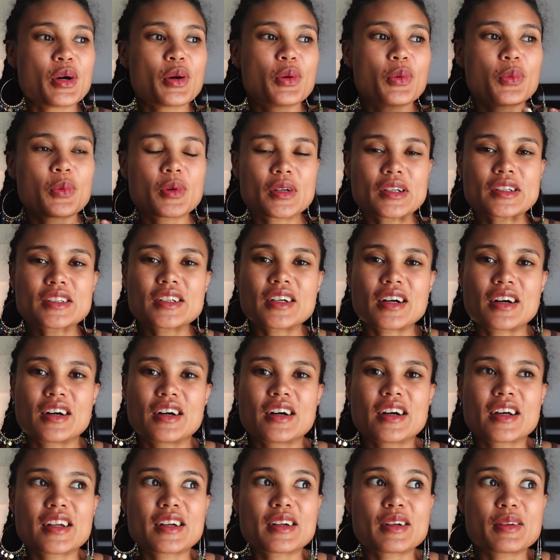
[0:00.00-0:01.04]
work
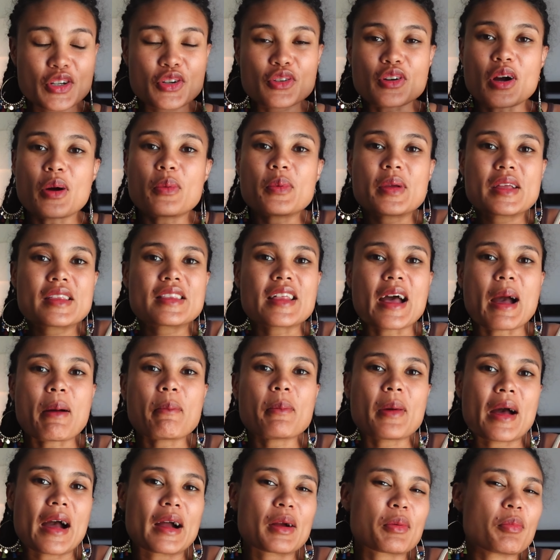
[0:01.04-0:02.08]
on growing that
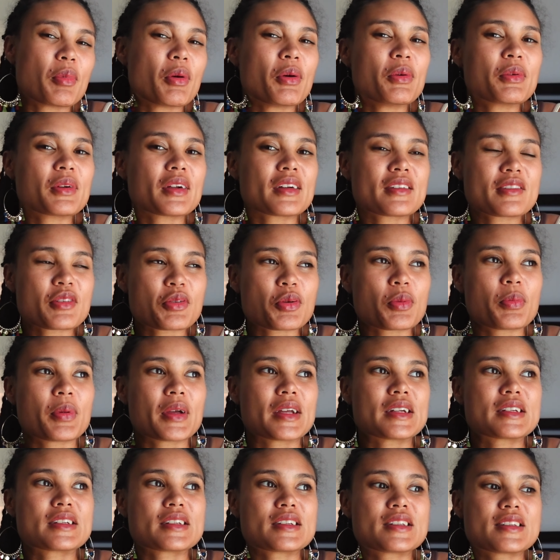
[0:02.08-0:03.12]
backbone a little
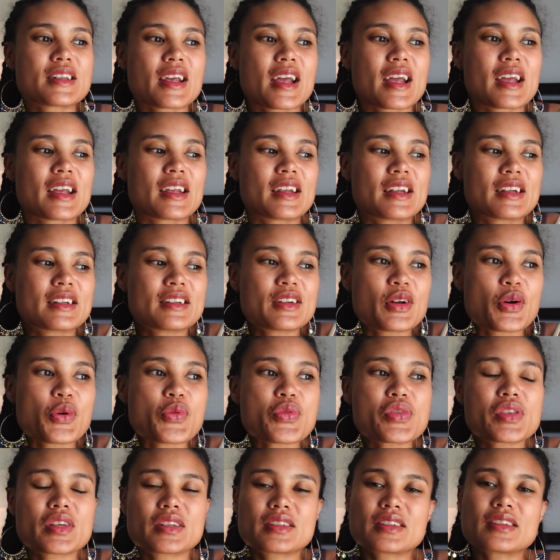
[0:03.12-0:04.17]
bit to say, no,
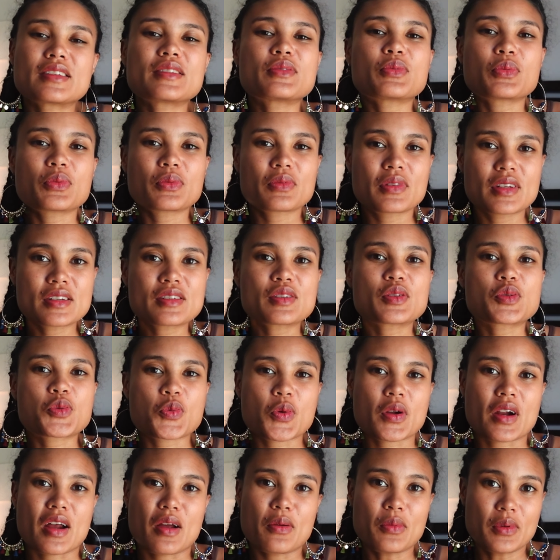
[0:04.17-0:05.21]
this is
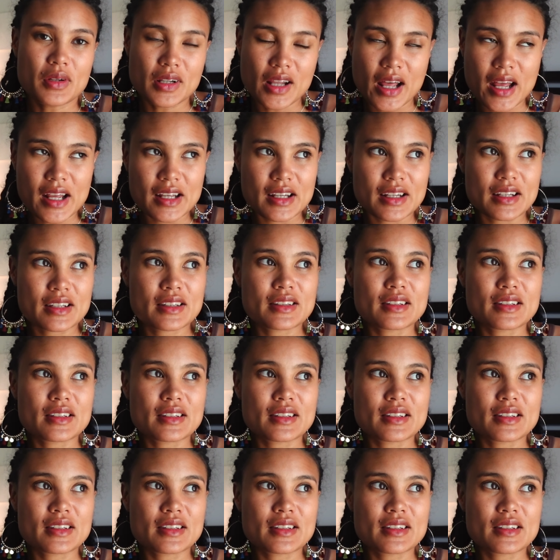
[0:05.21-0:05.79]
what I would like.